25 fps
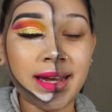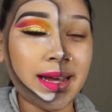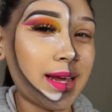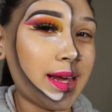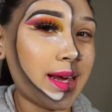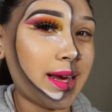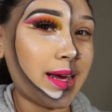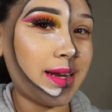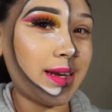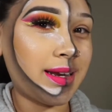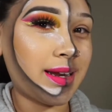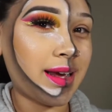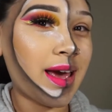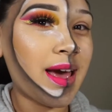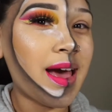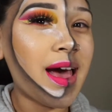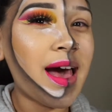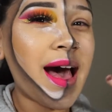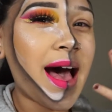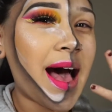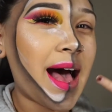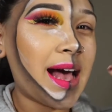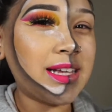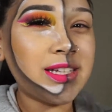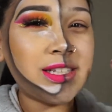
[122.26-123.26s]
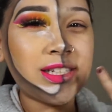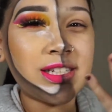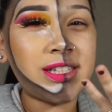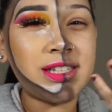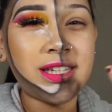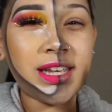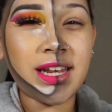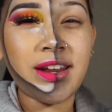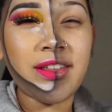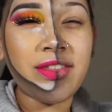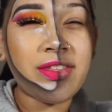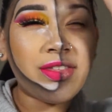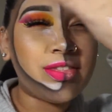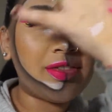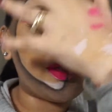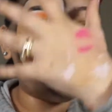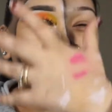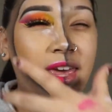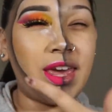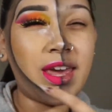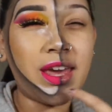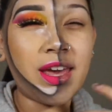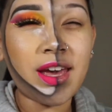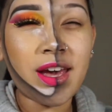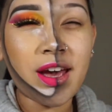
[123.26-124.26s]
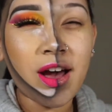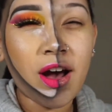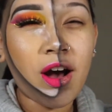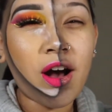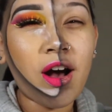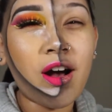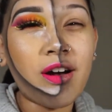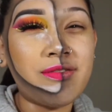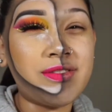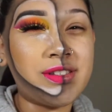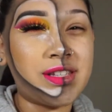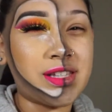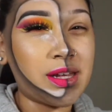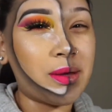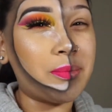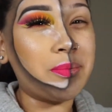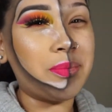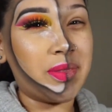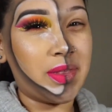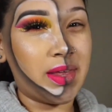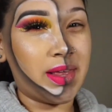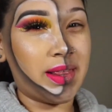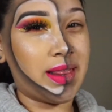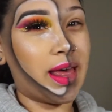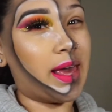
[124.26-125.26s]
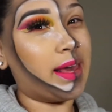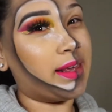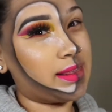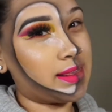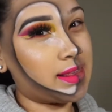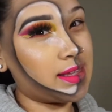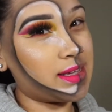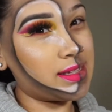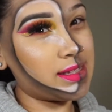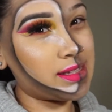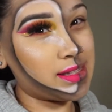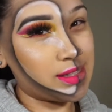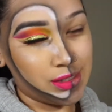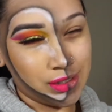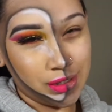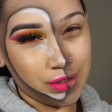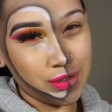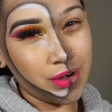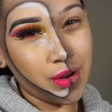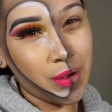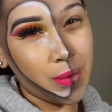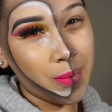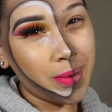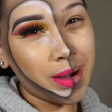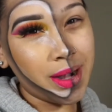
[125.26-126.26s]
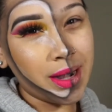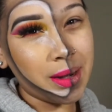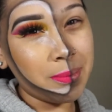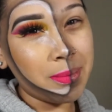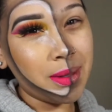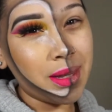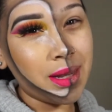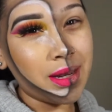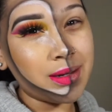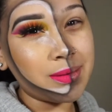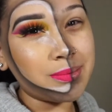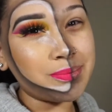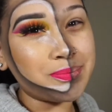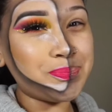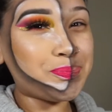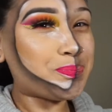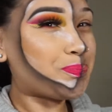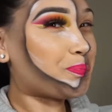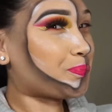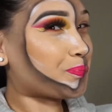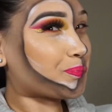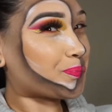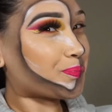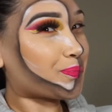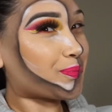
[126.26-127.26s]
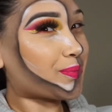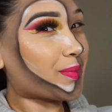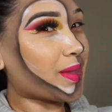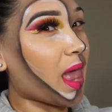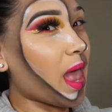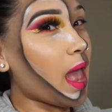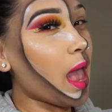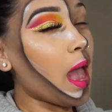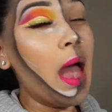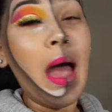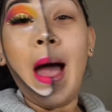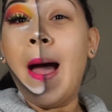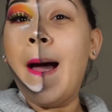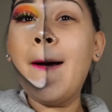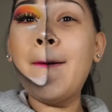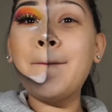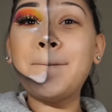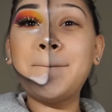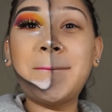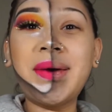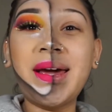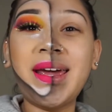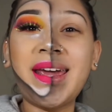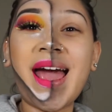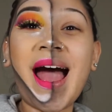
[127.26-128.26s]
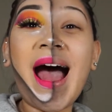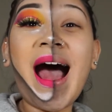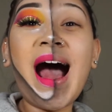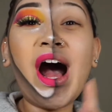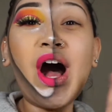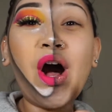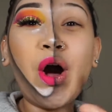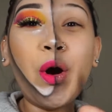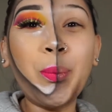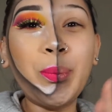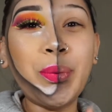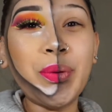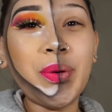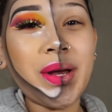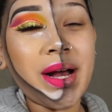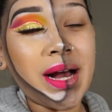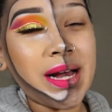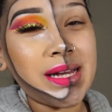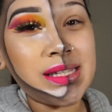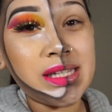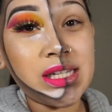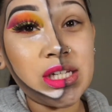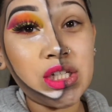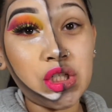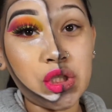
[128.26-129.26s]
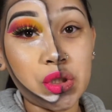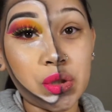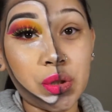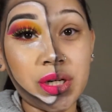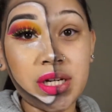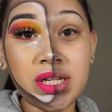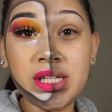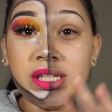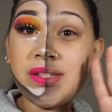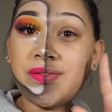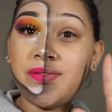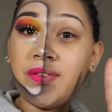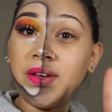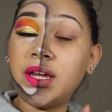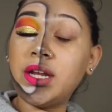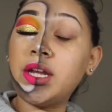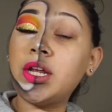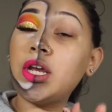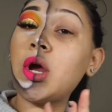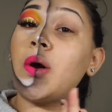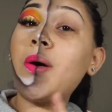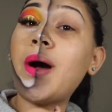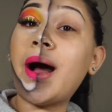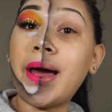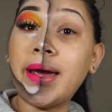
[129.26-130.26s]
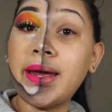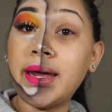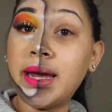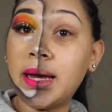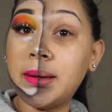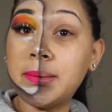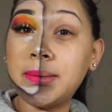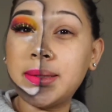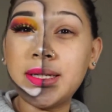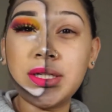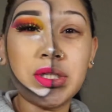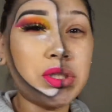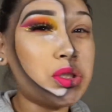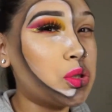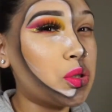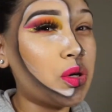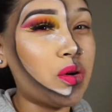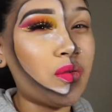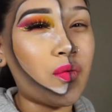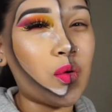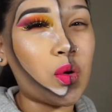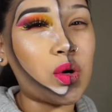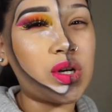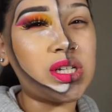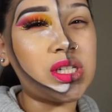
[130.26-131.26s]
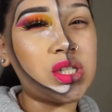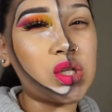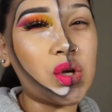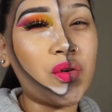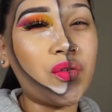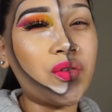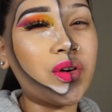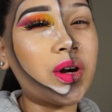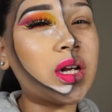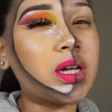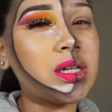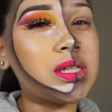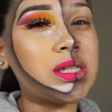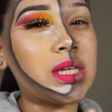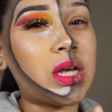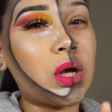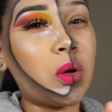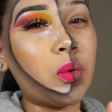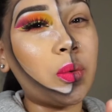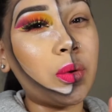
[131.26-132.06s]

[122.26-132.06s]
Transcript: and I just didn't think of something like this. You know what I mean? But yeah, I hope you guys enjoyed this video. I am gonna do a voiceover because